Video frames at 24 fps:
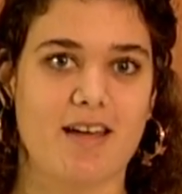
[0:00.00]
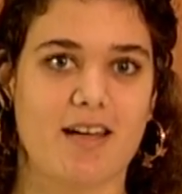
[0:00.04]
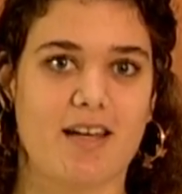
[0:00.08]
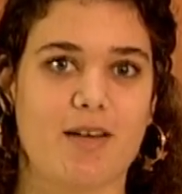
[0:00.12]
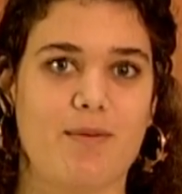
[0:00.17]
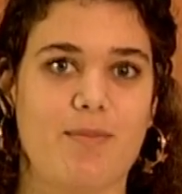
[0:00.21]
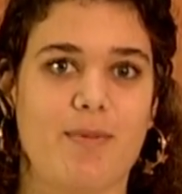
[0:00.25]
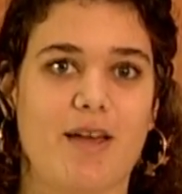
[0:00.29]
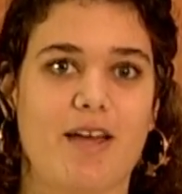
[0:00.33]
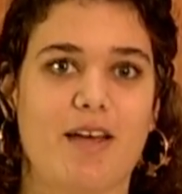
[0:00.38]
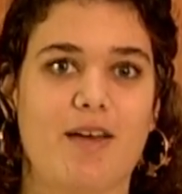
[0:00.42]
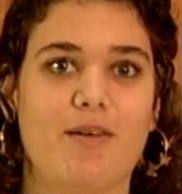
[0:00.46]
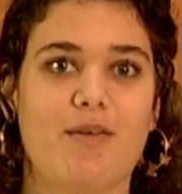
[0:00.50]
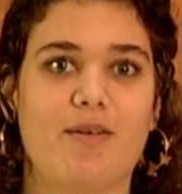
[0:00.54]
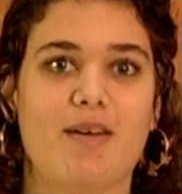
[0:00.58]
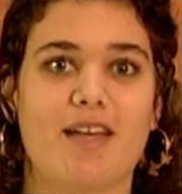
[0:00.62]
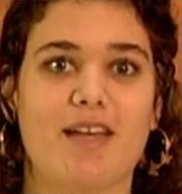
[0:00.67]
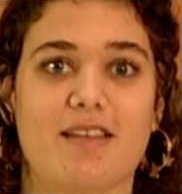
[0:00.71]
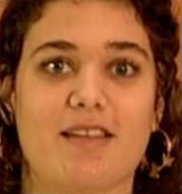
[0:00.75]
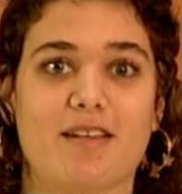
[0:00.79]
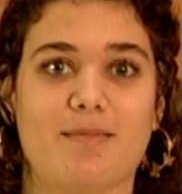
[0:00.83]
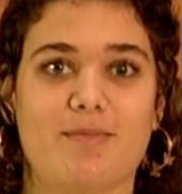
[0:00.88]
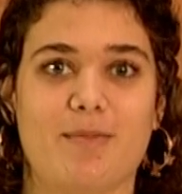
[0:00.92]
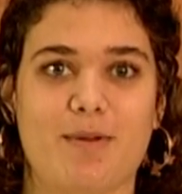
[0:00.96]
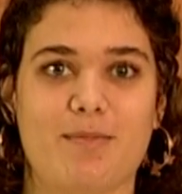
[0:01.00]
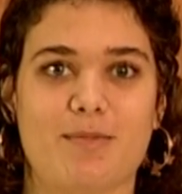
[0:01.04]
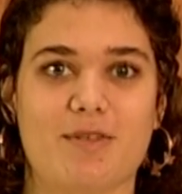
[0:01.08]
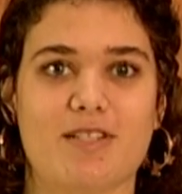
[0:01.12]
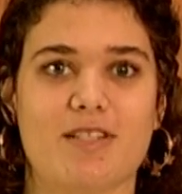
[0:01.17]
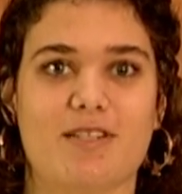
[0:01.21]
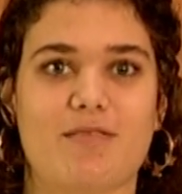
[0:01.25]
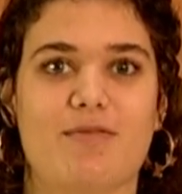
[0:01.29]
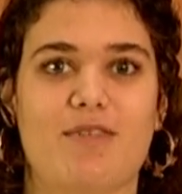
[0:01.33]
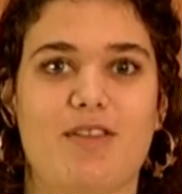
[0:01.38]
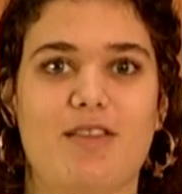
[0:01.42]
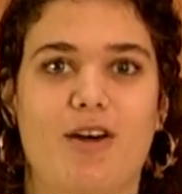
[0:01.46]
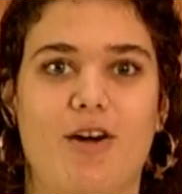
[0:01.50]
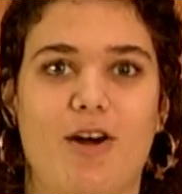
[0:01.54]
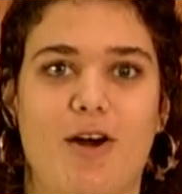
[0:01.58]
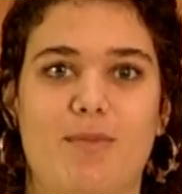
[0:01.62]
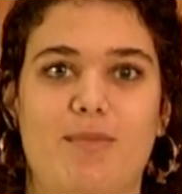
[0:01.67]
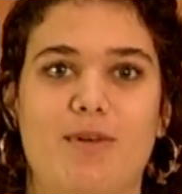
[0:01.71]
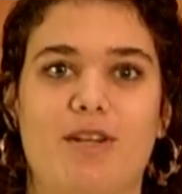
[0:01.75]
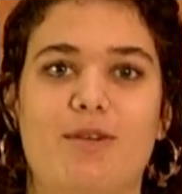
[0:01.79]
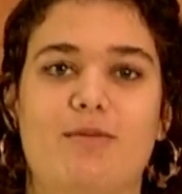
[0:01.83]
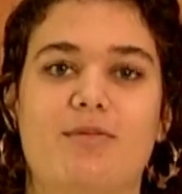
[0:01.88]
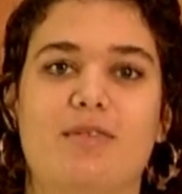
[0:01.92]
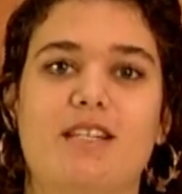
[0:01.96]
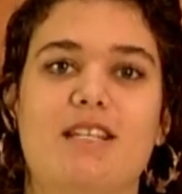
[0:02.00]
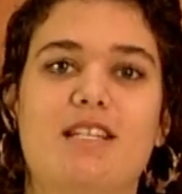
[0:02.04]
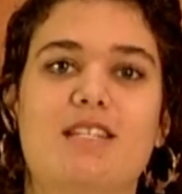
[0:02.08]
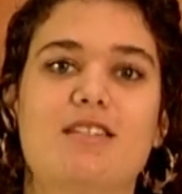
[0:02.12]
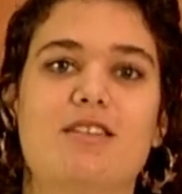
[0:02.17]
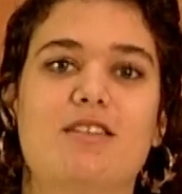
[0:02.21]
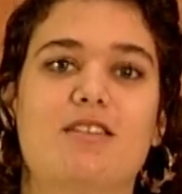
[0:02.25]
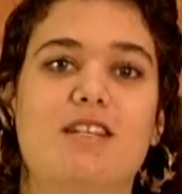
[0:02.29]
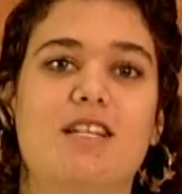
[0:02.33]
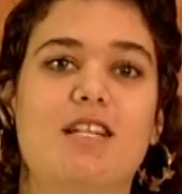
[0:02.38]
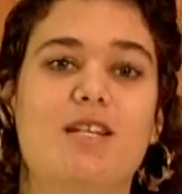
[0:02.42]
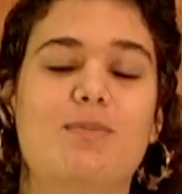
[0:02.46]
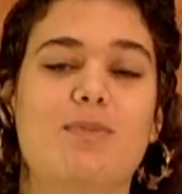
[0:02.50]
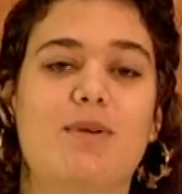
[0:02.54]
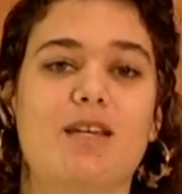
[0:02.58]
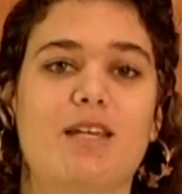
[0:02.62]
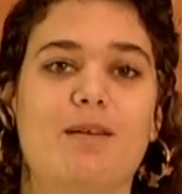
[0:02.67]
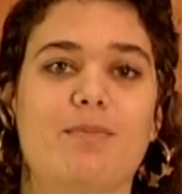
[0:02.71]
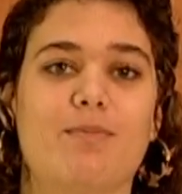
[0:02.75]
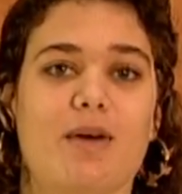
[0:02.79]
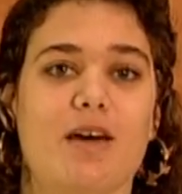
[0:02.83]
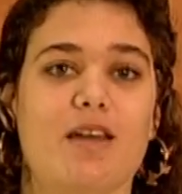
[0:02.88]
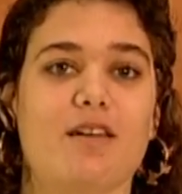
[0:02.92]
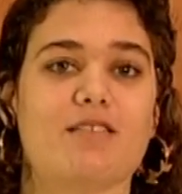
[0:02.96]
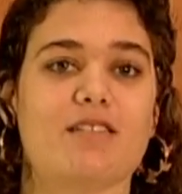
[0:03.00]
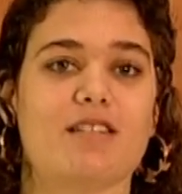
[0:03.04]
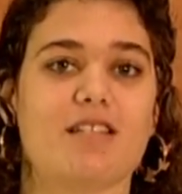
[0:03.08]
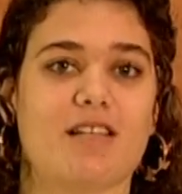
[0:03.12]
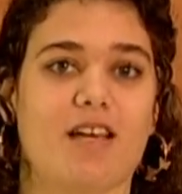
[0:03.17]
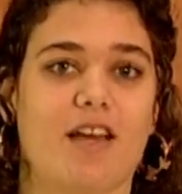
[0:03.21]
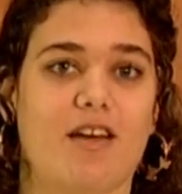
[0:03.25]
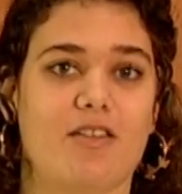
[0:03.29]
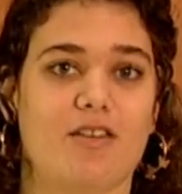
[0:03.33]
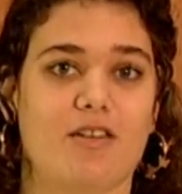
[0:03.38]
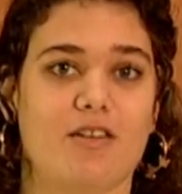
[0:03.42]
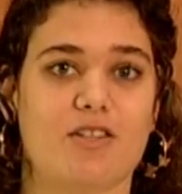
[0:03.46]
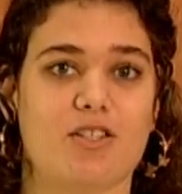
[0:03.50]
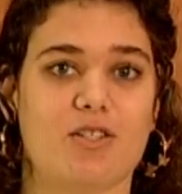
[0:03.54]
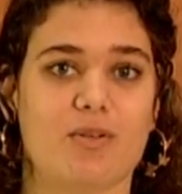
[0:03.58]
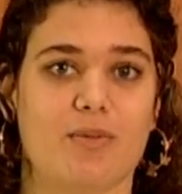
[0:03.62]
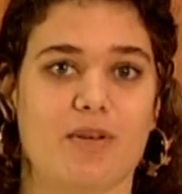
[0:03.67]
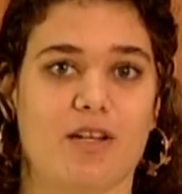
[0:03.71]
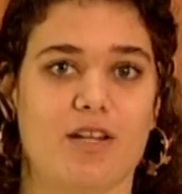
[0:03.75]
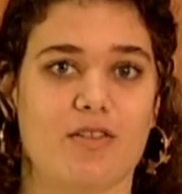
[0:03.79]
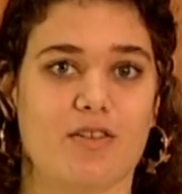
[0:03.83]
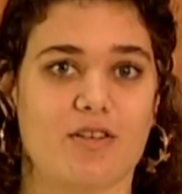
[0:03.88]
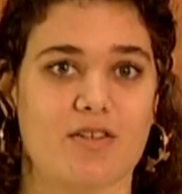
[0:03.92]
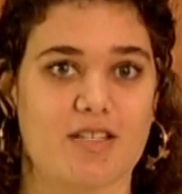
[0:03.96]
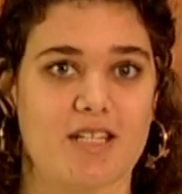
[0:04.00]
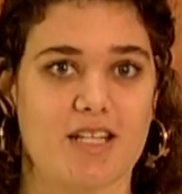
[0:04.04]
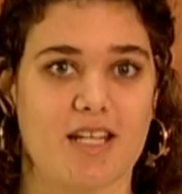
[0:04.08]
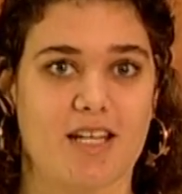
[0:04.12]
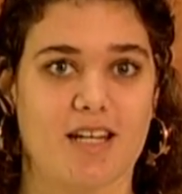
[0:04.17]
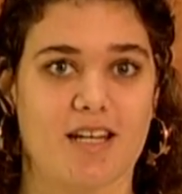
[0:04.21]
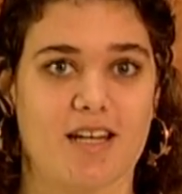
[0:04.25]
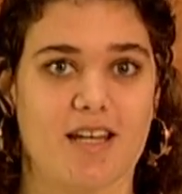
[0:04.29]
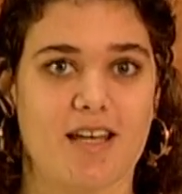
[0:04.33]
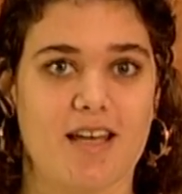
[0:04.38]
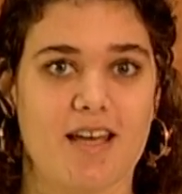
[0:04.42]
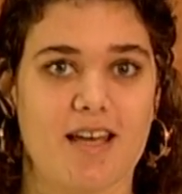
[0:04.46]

Cabello the members of Fifth Harmony released their EP Better Together in 2013.